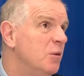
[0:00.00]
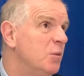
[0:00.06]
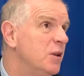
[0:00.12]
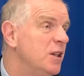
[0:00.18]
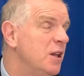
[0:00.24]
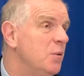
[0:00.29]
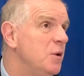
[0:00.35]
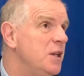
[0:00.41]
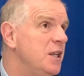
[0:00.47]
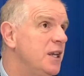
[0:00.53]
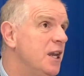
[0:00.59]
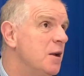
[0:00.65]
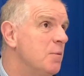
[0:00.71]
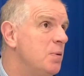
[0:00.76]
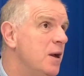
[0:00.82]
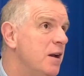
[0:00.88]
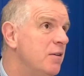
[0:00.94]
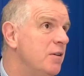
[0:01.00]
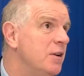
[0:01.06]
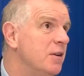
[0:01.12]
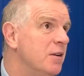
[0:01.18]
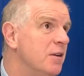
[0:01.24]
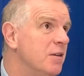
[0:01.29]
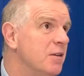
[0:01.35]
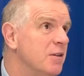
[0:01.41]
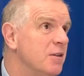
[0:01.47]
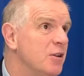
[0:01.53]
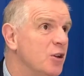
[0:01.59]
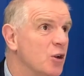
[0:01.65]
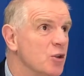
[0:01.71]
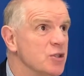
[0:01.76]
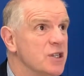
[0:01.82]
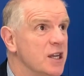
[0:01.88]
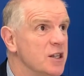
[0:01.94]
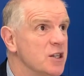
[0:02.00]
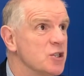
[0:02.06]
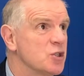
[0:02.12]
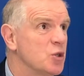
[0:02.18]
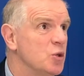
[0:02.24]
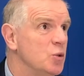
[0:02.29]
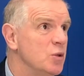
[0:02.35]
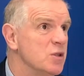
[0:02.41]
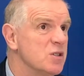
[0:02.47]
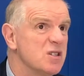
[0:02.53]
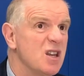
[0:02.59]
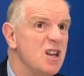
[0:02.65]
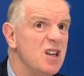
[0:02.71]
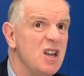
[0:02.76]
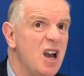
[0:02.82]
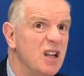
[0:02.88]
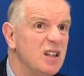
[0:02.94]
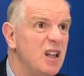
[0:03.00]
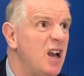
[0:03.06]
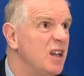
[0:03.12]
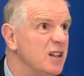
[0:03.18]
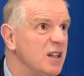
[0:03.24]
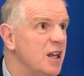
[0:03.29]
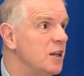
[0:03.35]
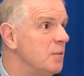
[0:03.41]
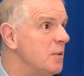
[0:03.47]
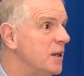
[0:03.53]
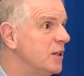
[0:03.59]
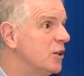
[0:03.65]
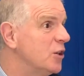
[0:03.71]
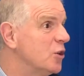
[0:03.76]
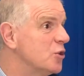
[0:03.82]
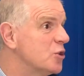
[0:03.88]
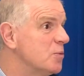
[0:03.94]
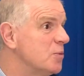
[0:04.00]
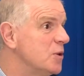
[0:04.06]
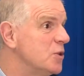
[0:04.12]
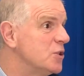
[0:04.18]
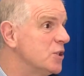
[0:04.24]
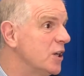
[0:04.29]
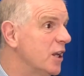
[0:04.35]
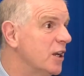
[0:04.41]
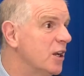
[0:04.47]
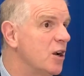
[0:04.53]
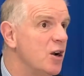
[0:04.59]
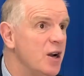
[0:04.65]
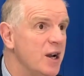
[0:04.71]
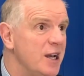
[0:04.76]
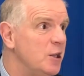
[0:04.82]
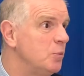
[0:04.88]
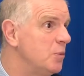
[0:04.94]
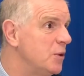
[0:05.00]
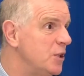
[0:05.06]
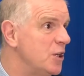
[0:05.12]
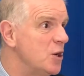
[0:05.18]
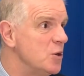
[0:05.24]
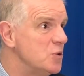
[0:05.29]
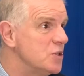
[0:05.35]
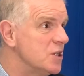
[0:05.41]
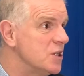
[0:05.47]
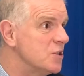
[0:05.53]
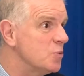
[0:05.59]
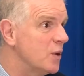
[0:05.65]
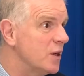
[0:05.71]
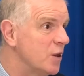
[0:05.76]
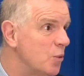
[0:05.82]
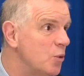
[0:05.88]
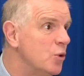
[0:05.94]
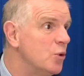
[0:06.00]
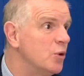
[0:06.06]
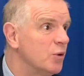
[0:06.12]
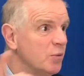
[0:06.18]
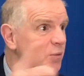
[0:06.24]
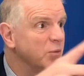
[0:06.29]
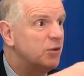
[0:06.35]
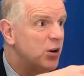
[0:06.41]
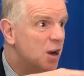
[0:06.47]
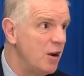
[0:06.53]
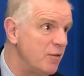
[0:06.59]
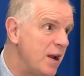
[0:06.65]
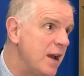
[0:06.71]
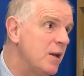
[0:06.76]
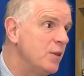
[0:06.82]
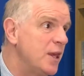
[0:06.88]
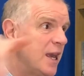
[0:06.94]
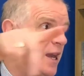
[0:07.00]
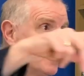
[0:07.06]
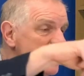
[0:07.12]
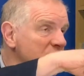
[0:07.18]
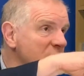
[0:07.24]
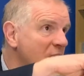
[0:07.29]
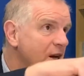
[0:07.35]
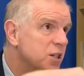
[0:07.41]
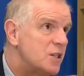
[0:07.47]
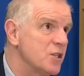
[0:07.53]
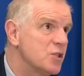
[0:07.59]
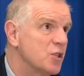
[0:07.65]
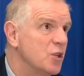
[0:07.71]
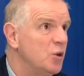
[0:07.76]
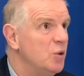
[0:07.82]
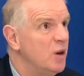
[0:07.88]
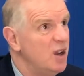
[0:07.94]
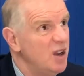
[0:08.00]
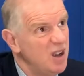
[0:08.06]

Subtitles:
But then when you get a parent contact the school and say, I'd like to make a contribution, I can't help but notice when I walk around the outside of the school,